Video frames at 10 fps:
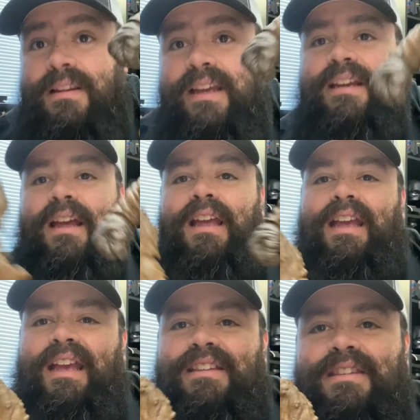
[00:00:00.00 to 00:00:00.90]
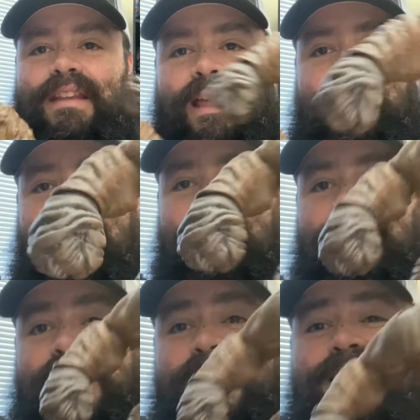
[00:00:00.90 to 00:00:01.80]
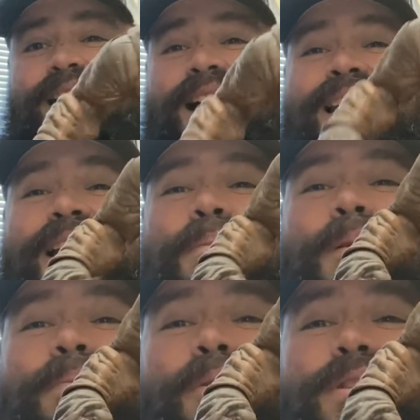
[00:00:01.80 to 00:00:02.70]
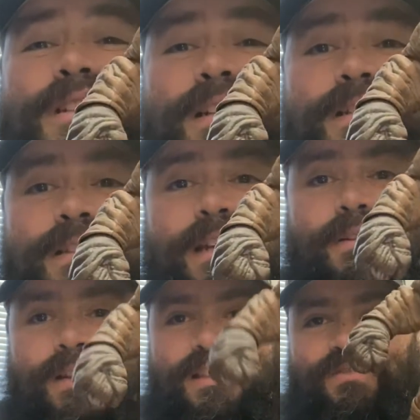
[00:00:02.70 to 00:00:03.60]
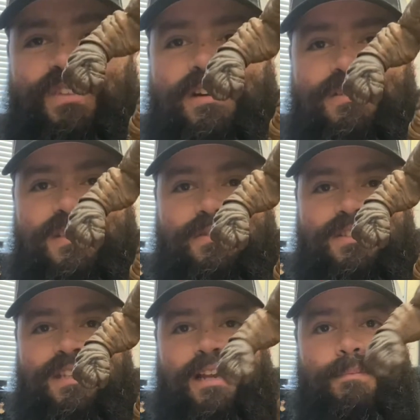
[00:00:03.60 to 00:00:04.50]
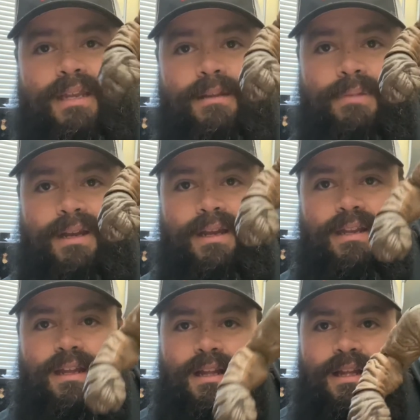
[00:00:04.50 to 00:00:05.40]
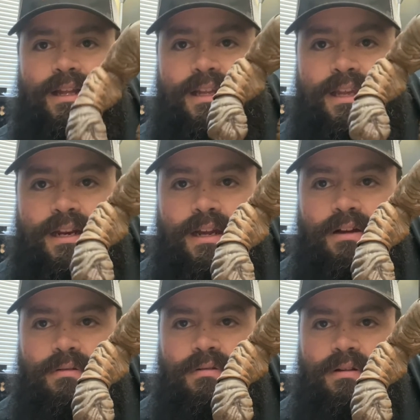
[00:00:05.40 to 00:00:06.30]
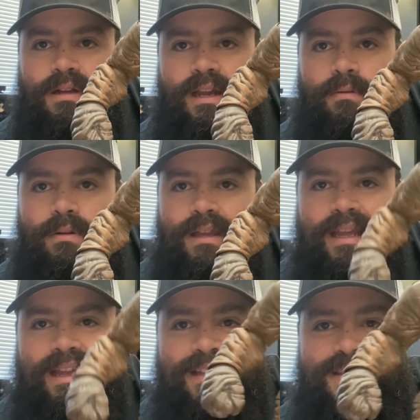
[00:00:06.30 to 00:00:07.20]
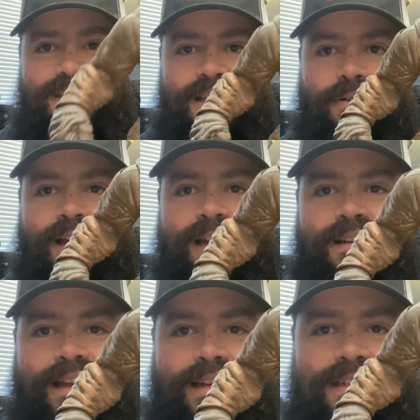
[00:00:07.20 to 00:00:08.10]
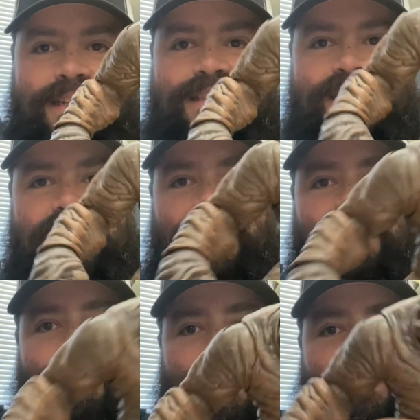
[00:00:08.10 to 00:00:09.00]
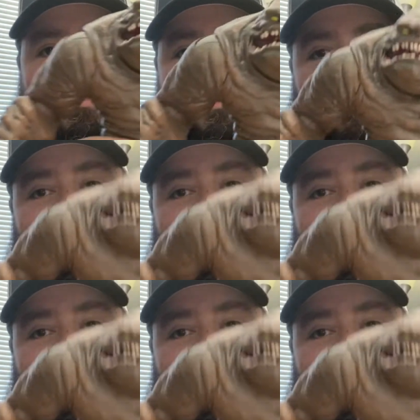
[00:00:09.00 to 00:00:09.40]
Like, and then he's got like proportions. You know, his feet are still stubby, but you know, it's still kind of like DC animated style.